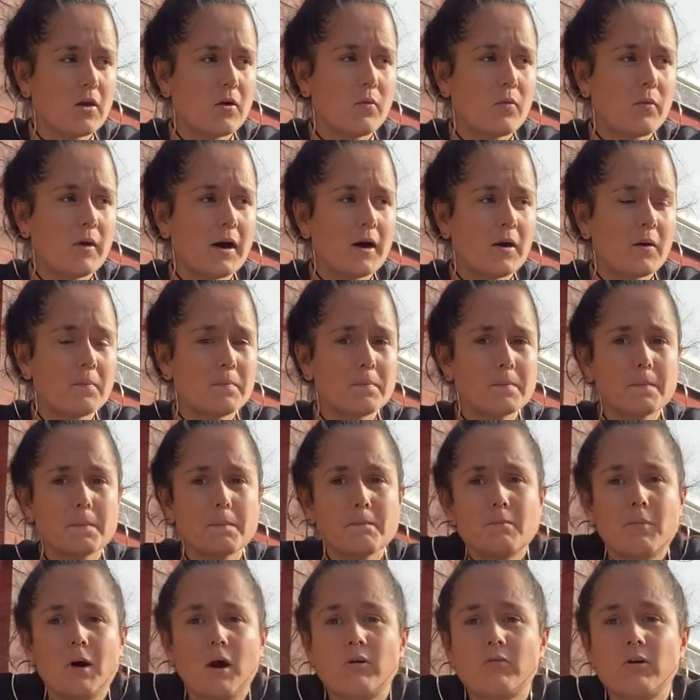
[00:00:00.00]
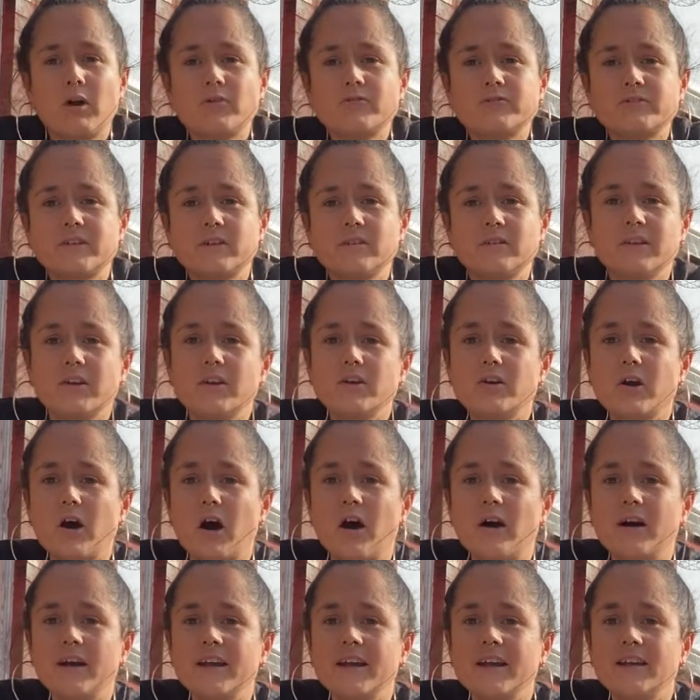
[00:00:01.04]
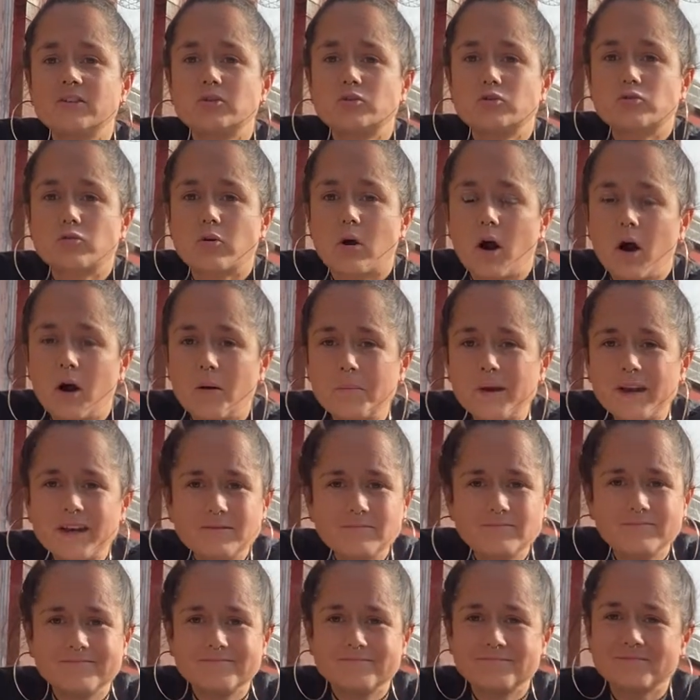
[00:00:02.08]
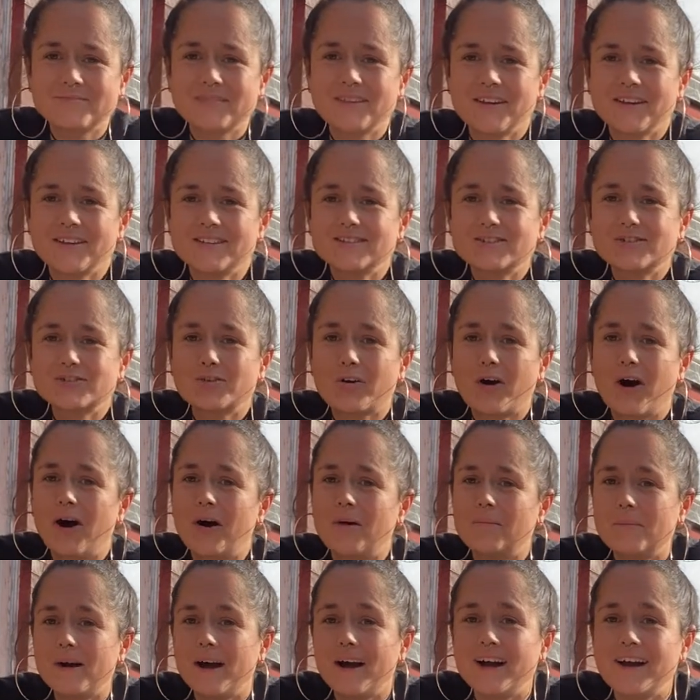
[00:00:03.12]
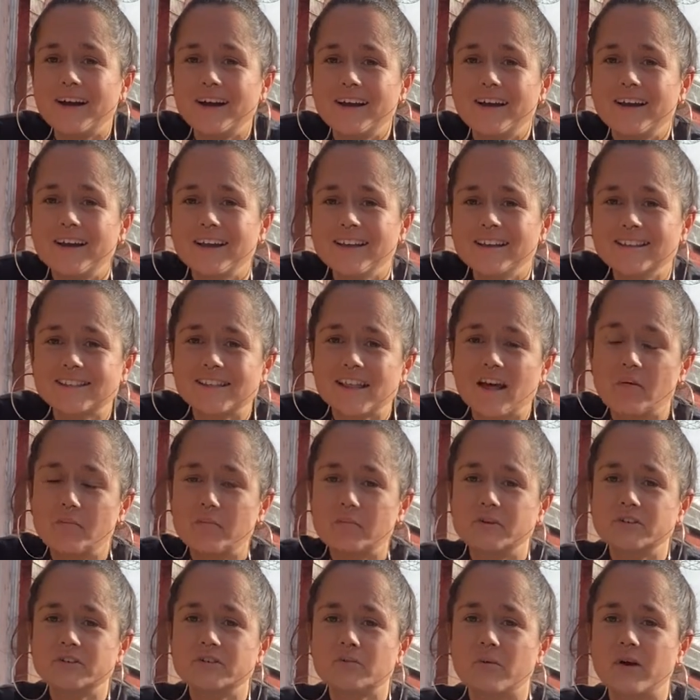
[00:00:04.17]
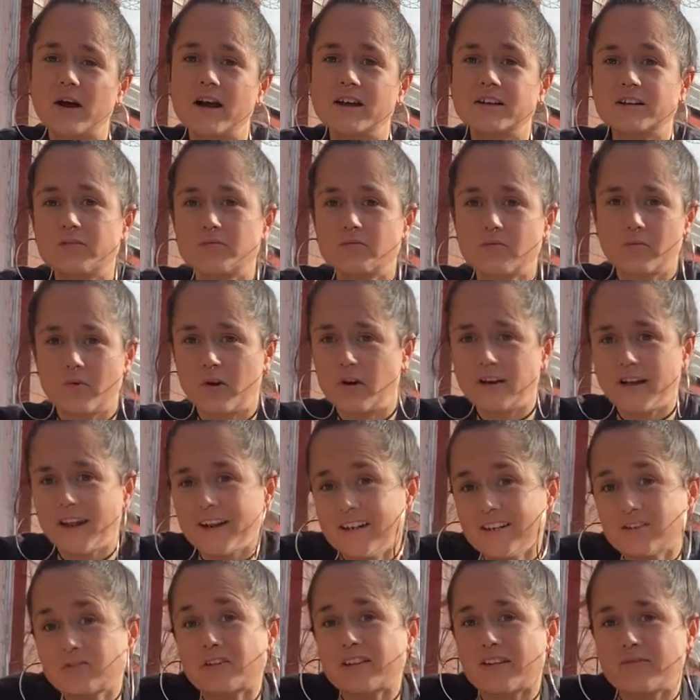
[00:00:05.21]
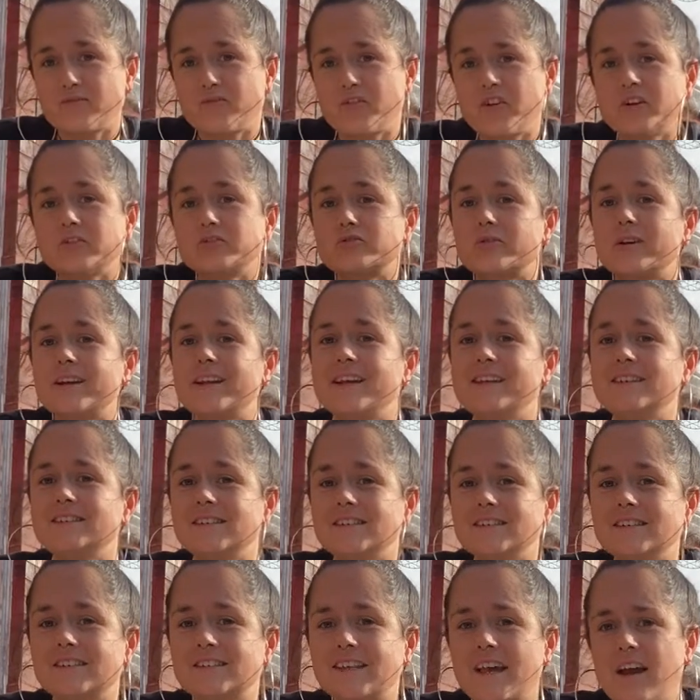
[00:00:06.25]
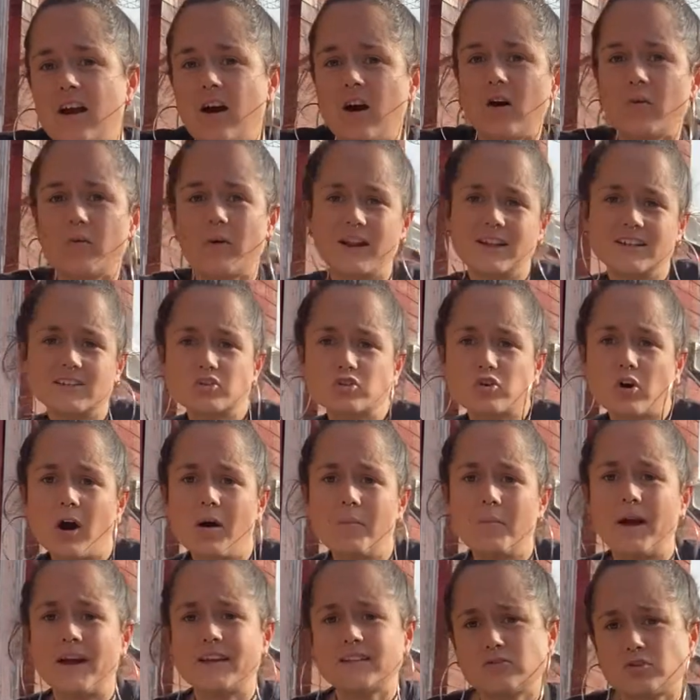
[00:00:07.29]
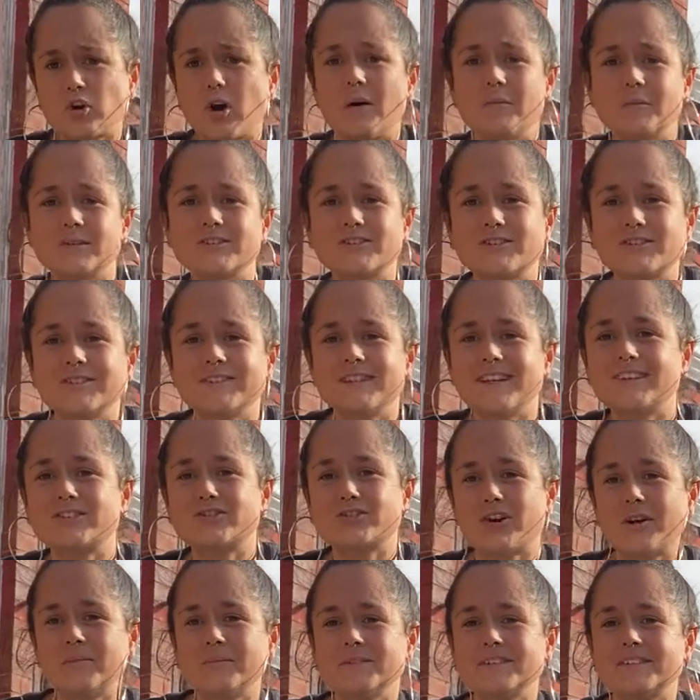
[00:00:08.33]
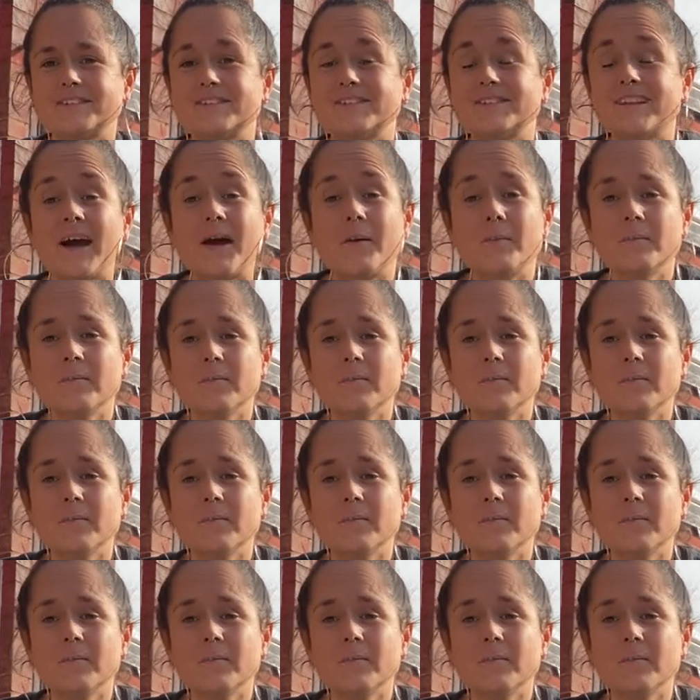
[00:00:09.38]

Well, more often than not, it's trauma. Trauma is that buzzword of, well, and it feels really easy to say, oh, well, it's trauma. Trauma's done this, trauma's done that.